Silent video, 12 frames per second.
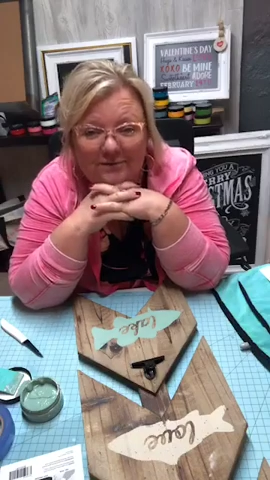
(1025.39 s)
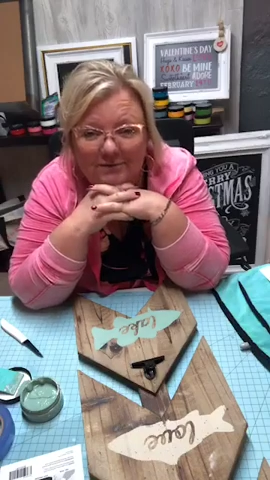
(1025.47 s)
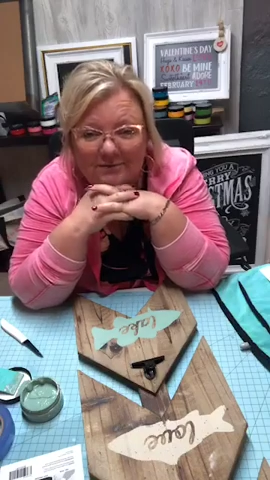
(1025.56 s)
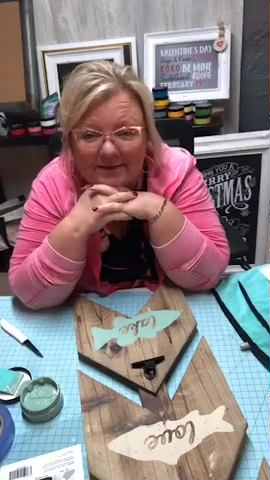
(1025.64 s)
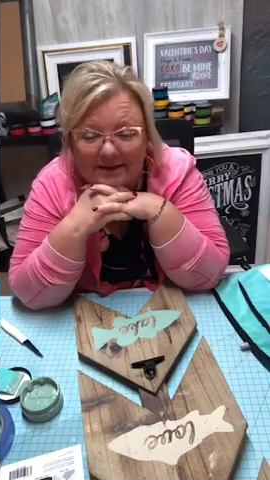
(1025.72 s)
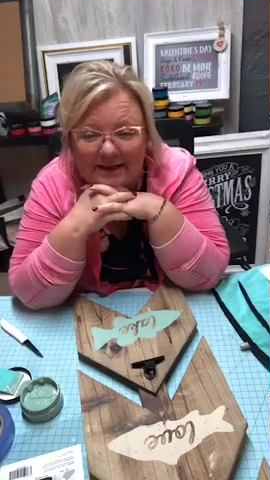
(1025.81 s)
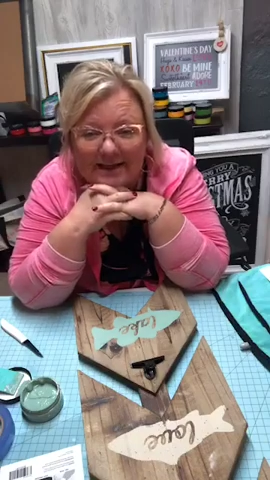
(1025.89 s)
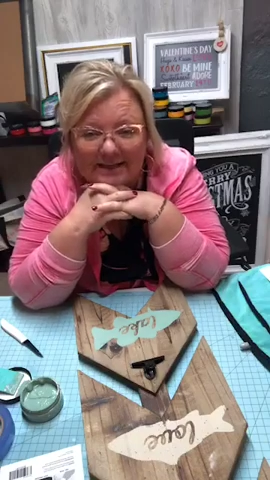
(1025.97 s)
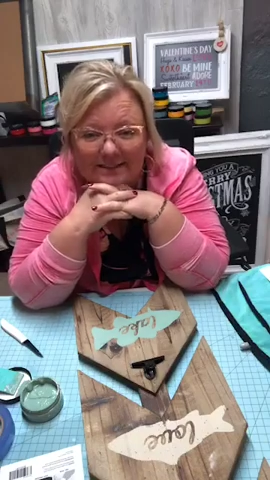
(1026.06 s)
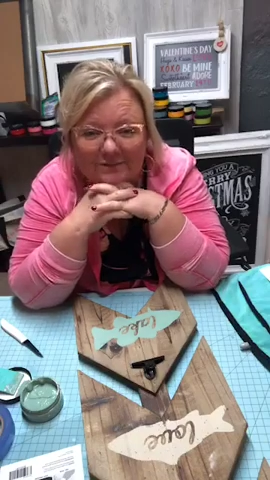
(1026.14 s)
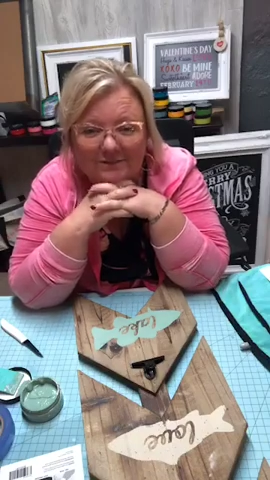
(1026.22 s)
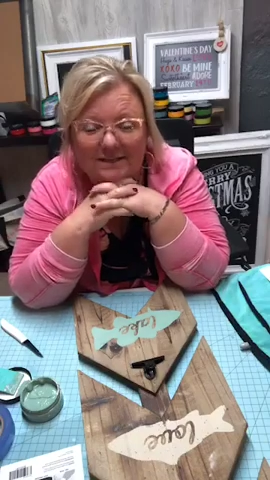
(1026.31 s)
in with me
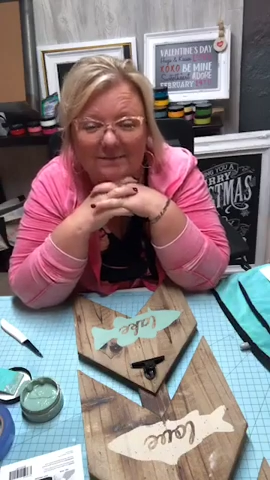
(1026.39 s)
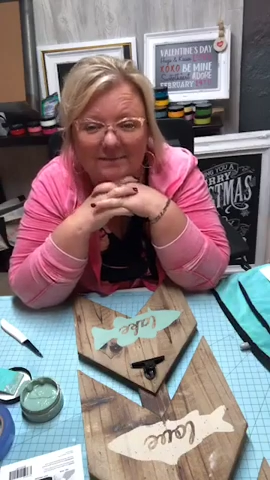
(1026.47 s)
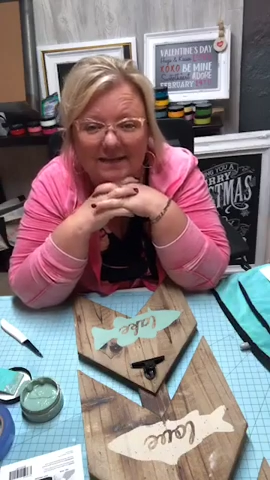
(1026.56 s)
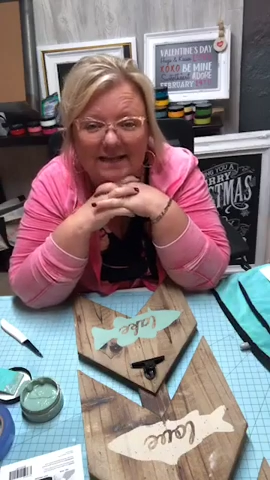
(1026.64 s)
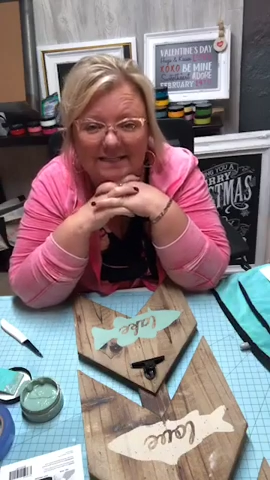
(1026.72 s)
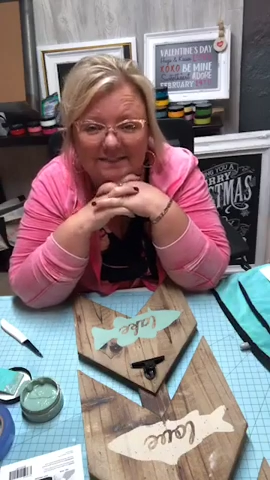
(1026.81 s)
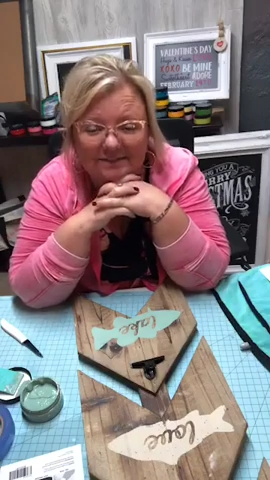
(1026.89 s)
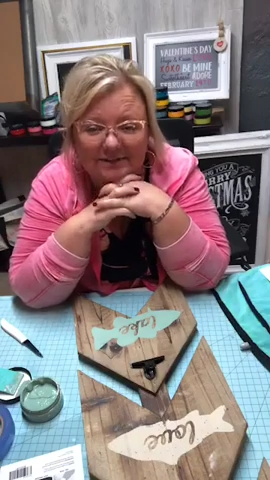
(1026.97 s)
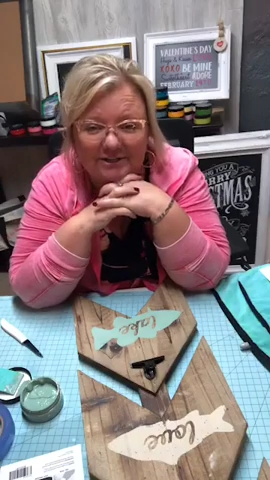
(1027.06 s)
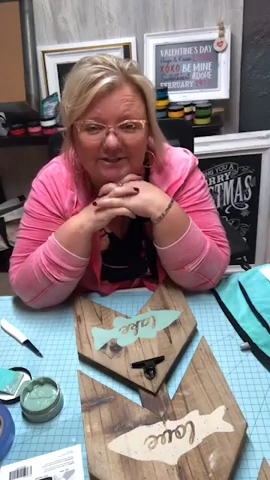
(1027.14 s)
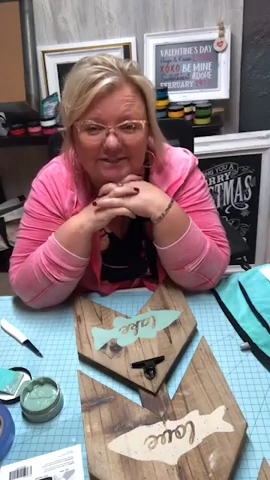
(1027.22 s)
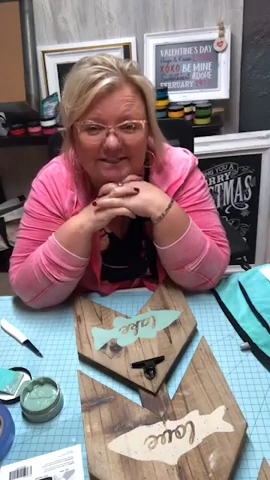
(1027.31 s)
tonight. Do something nice for
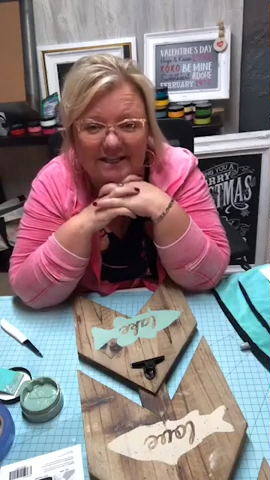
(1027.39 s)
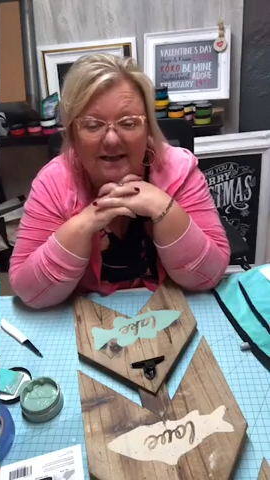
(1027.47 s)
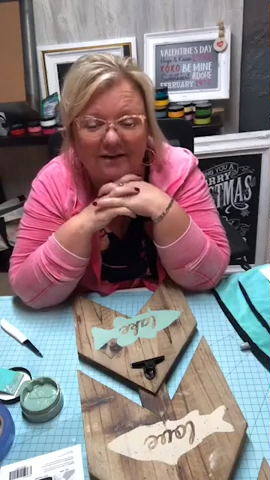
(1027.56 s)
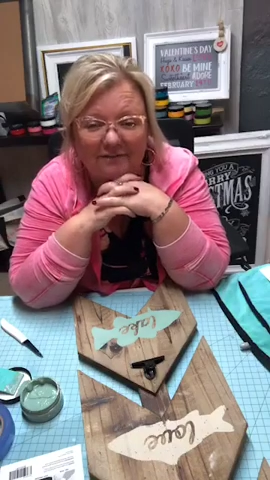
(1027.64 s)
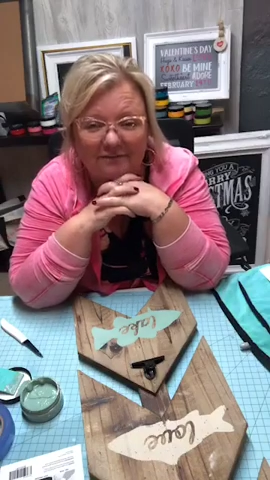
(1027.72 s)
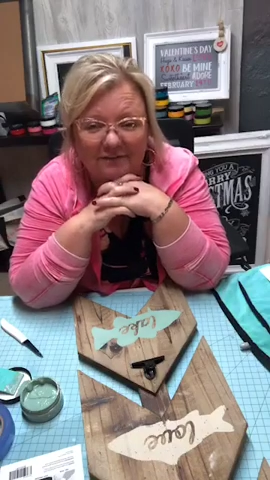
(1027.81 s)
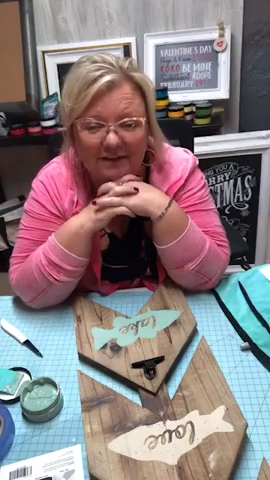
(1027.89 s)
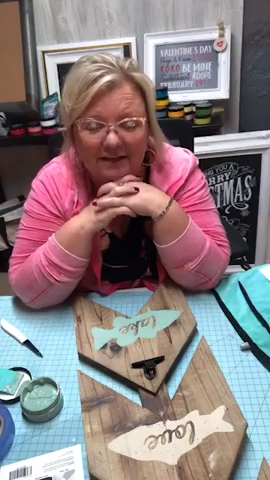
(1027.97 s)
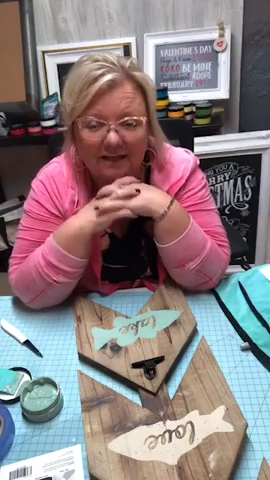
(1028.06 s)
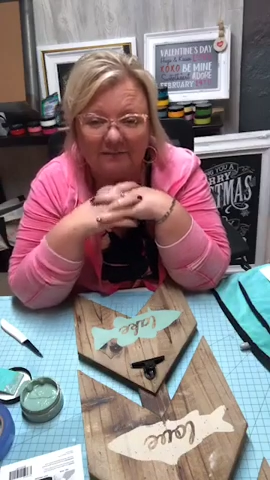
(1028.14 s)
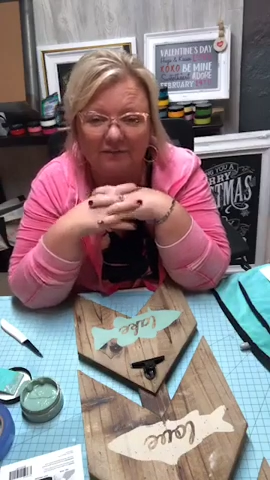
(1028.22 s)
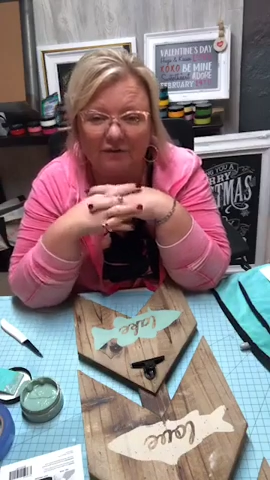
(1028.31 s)
yourself.
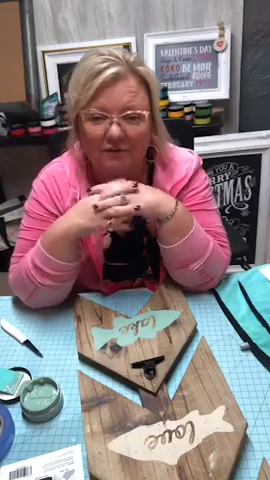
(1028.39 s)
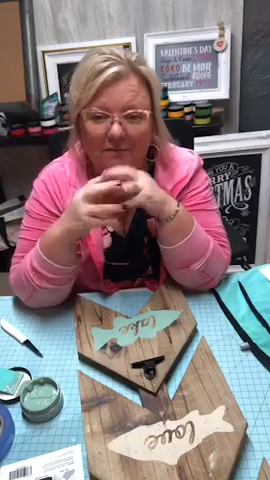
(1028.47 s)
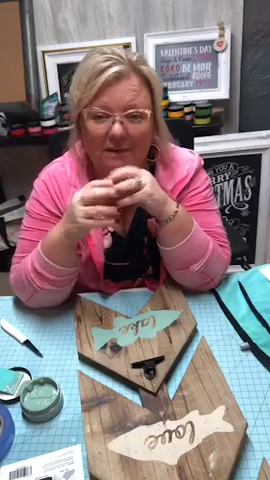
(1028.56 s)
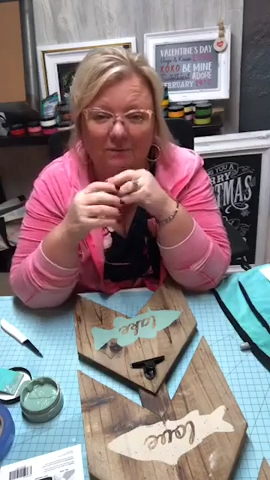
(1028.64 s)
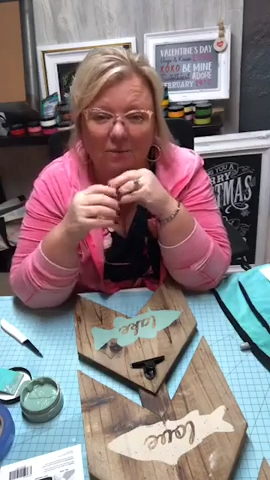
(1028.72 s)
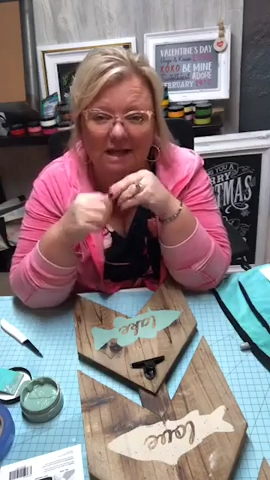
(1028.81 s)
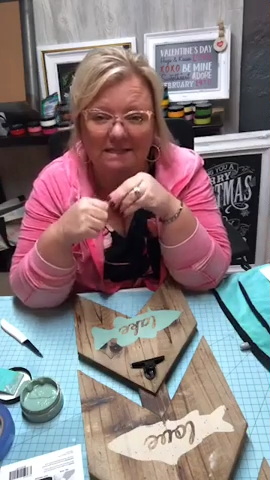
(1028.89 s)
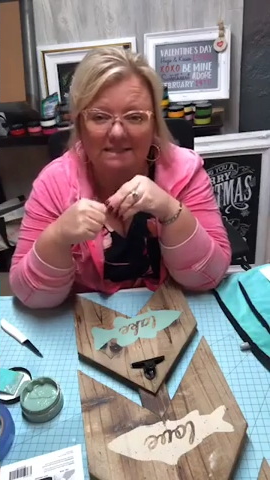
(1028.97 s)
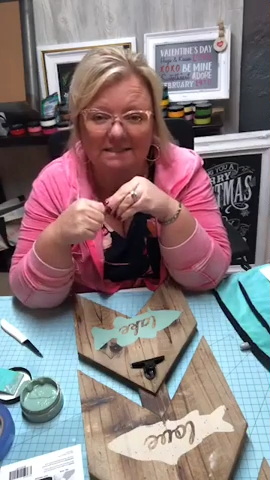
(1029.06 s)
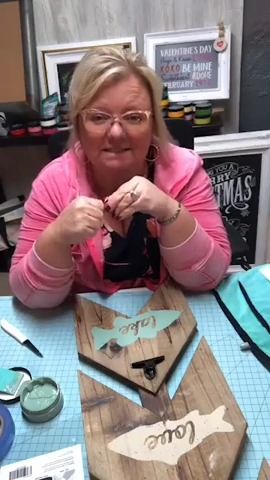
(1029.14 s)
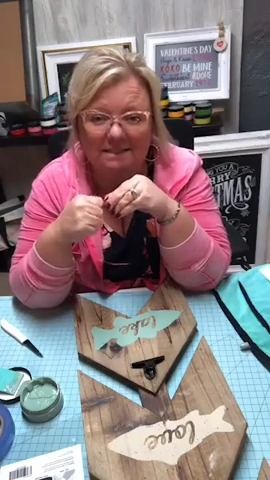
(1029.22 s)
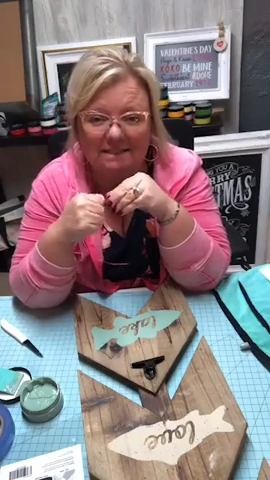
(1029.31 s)
If you're in the
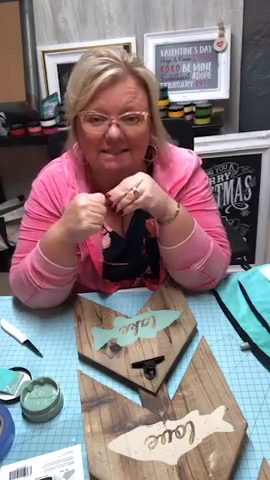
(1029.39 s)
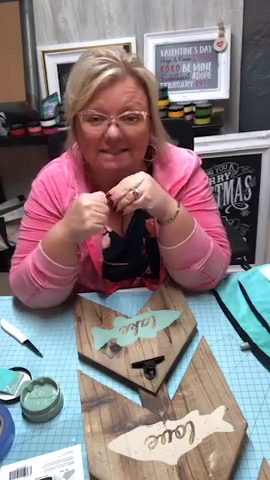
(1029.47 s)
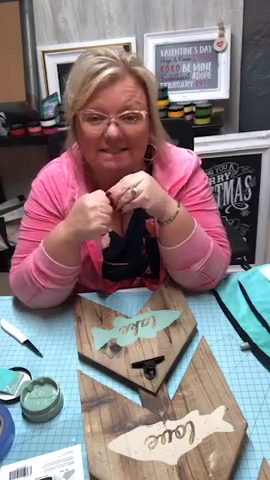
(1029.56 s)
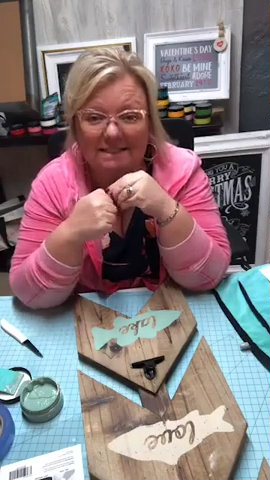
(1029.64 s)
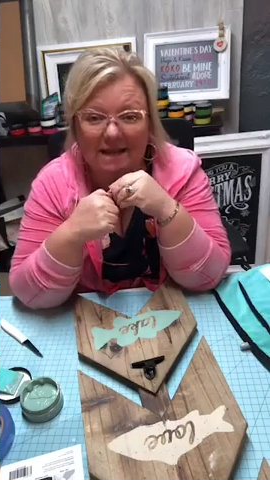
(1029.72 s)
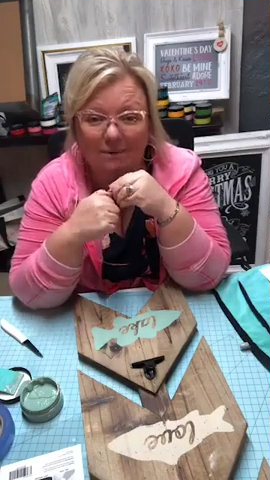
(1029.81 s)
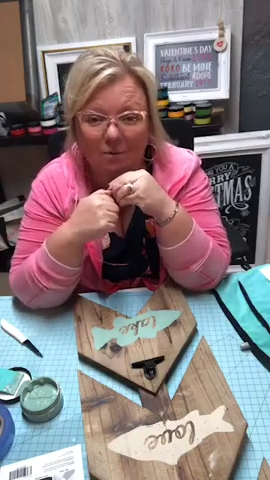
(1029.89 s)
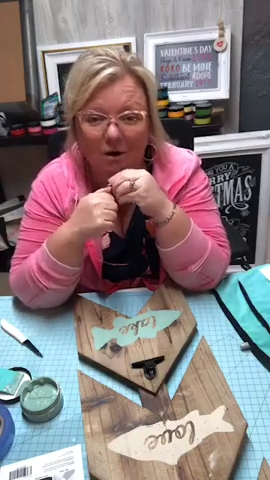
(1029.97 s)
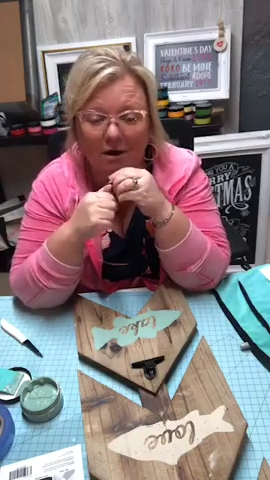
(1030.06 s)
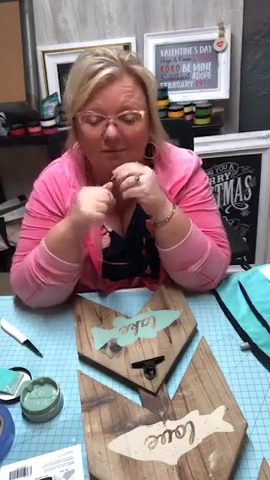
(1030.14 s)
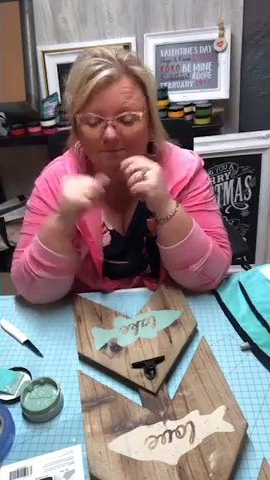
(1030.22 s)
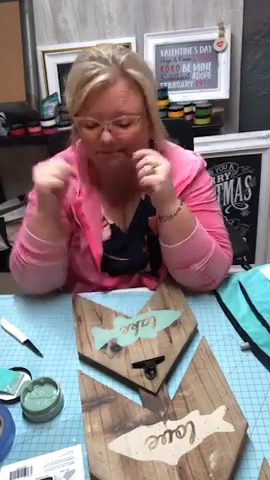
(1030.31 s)
Midwest, stay
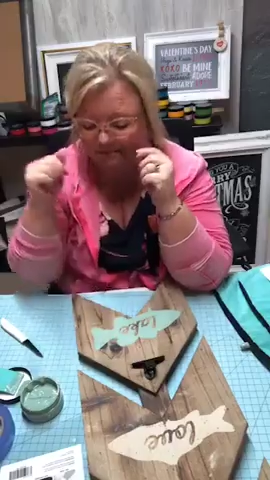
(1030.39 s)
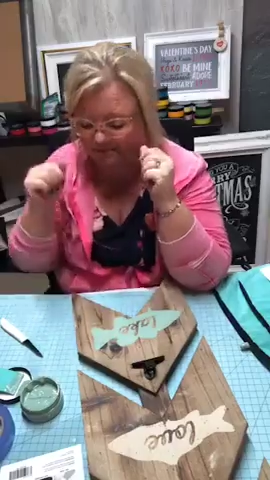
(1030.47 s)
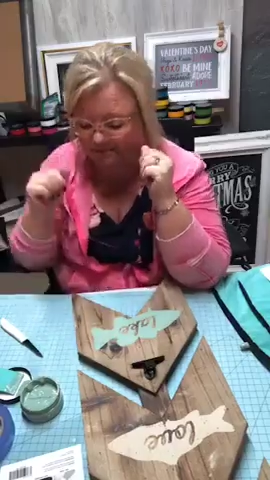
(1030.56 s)
warm.